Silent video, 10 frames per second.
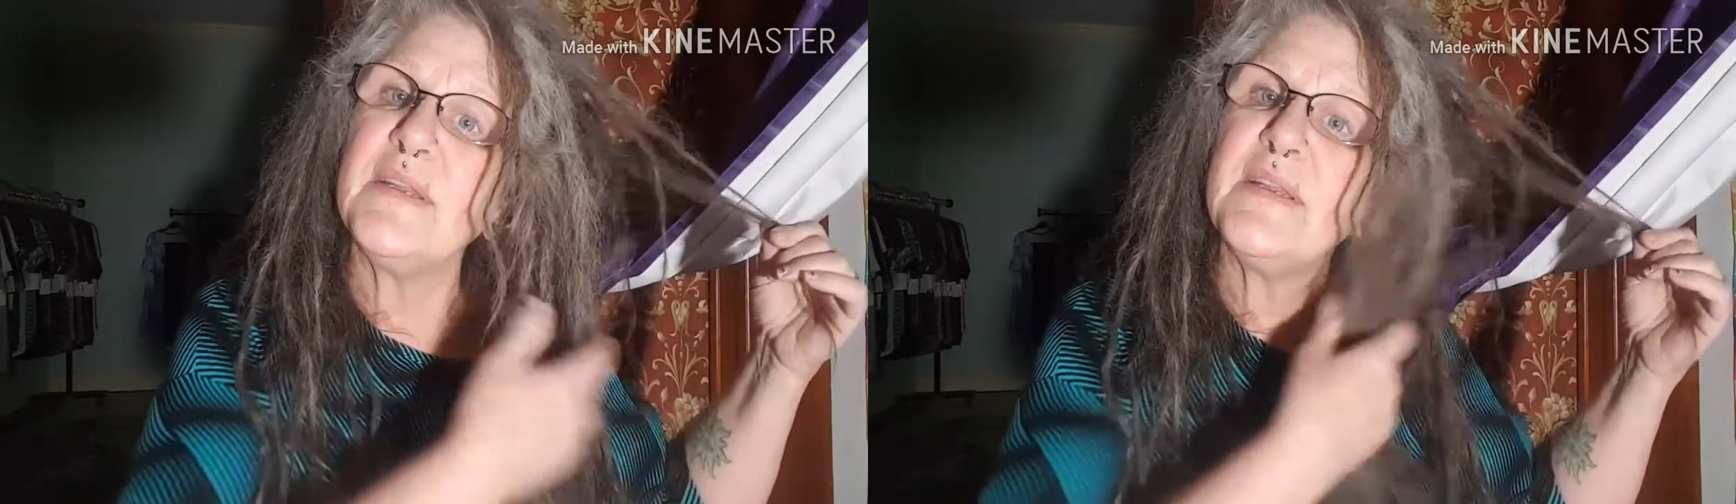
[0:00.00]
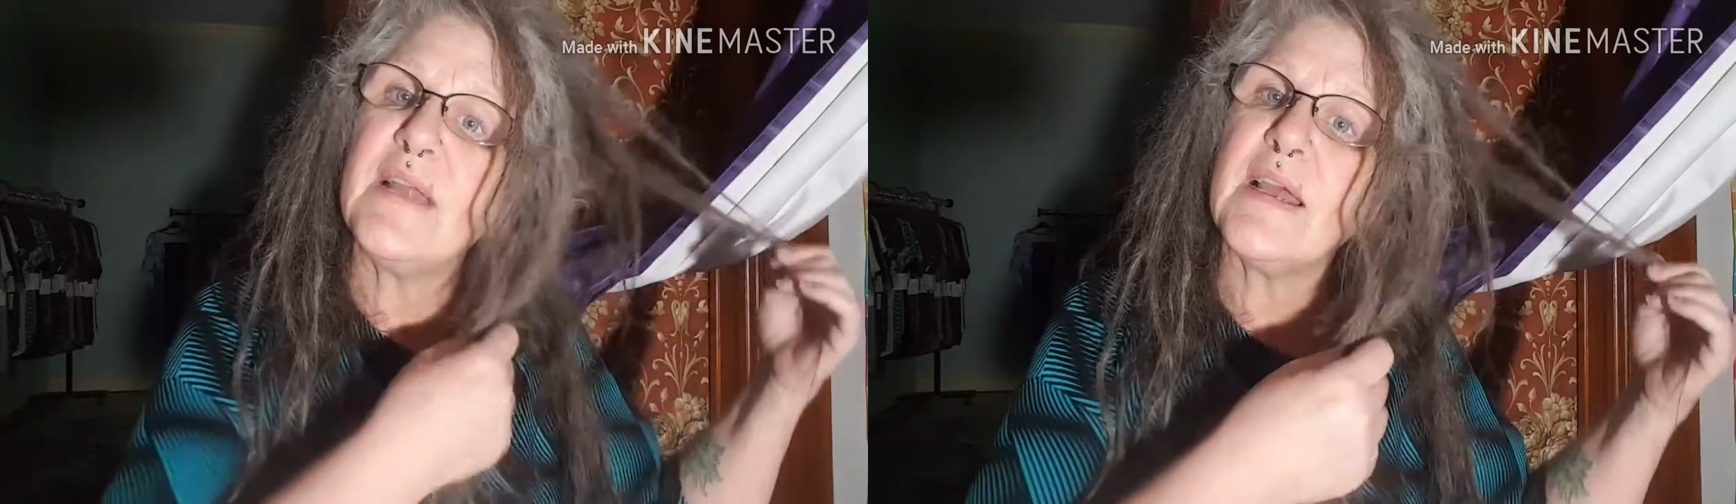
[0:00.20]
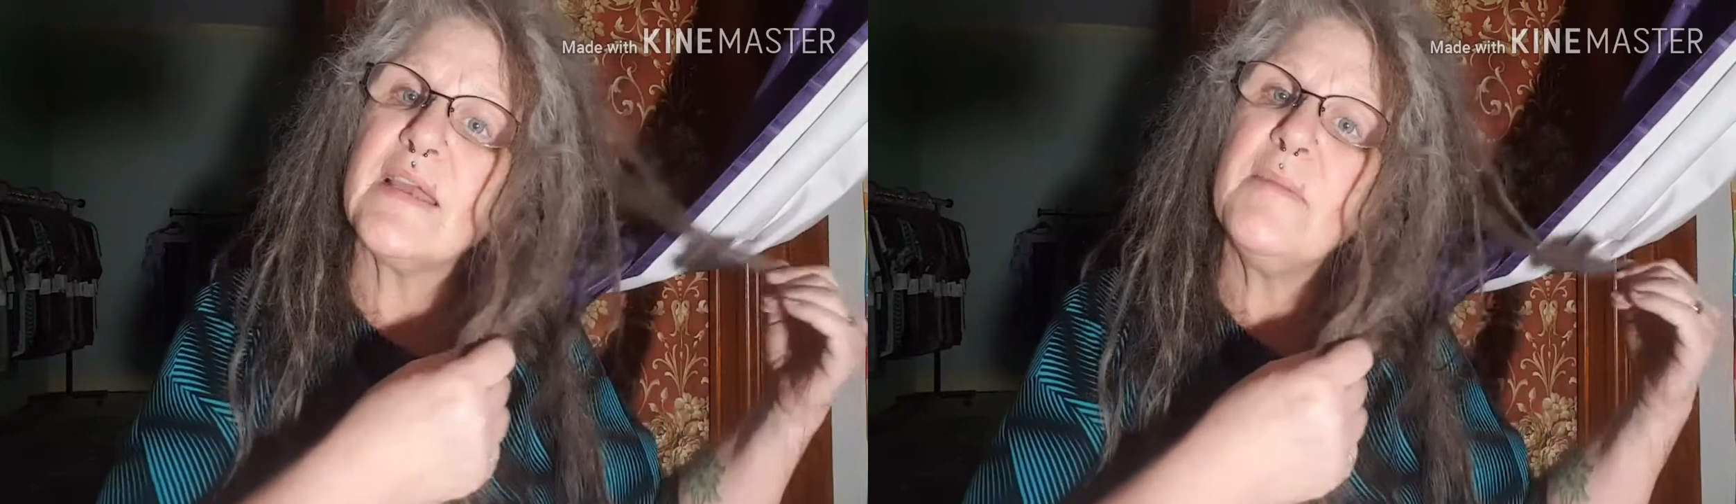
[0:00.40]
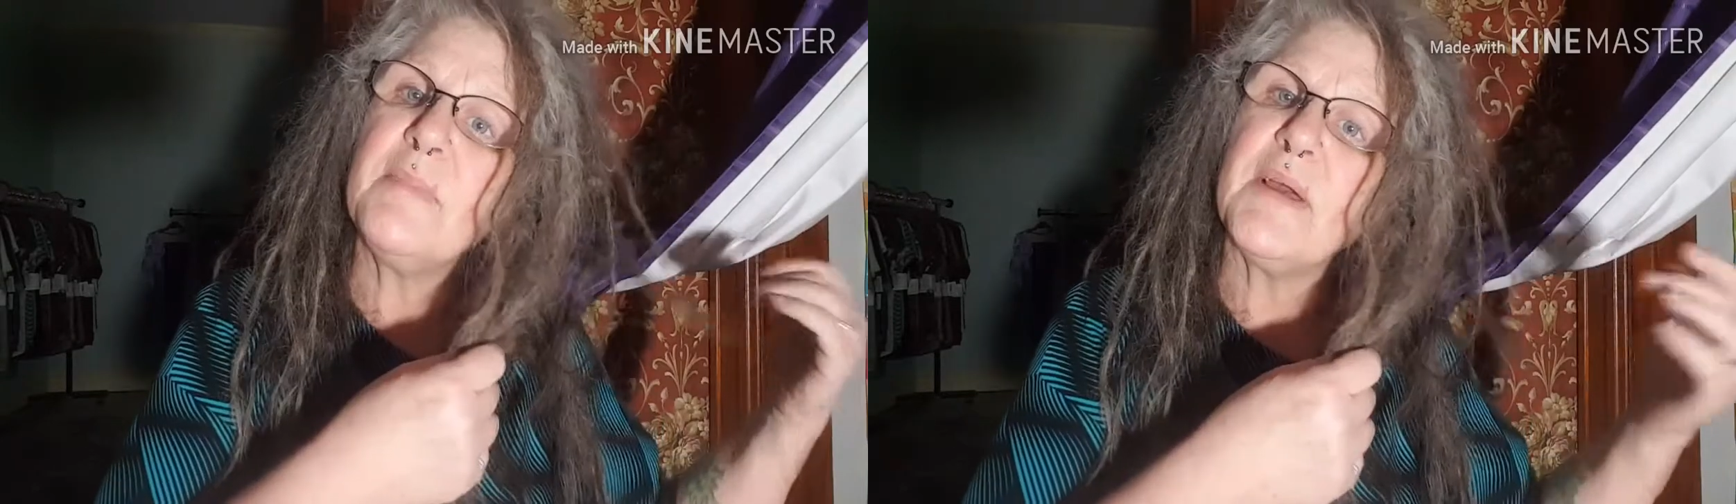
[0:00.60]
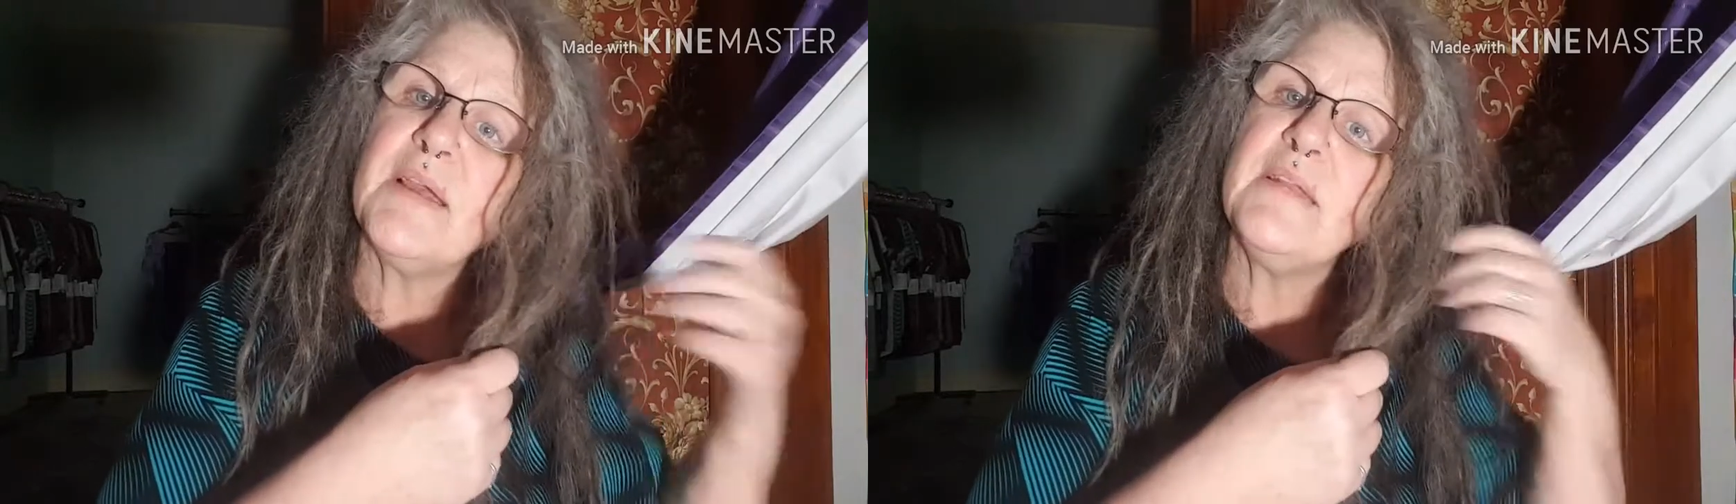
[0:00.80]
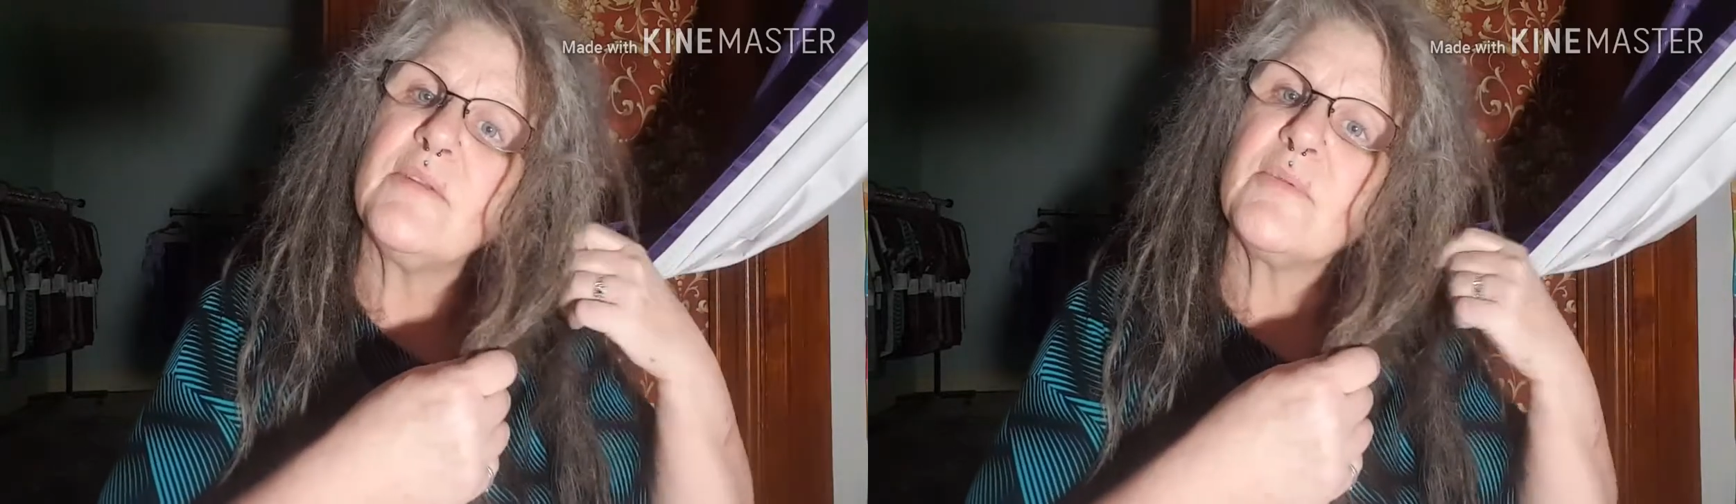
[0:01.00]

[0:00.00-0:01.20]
and I combined a